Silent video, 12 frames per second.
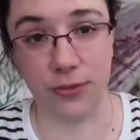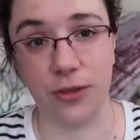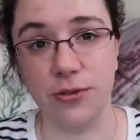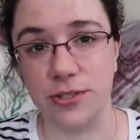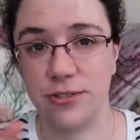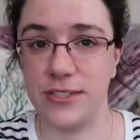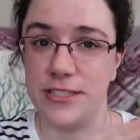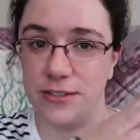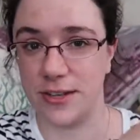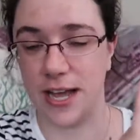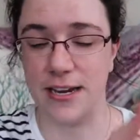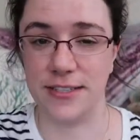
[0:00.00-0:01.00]
those are
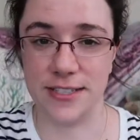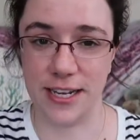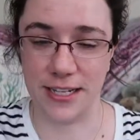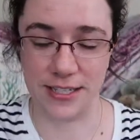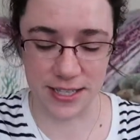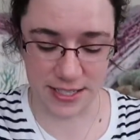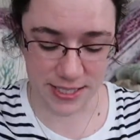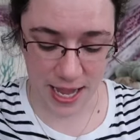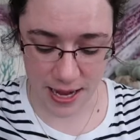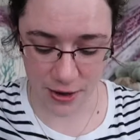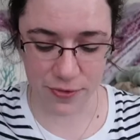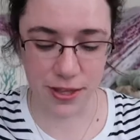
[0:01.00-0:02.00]
still kind of sitting to the
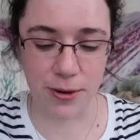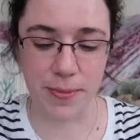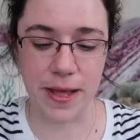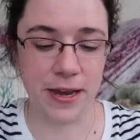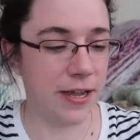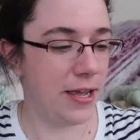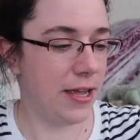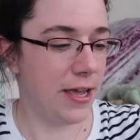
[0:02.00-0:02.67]
side over there, but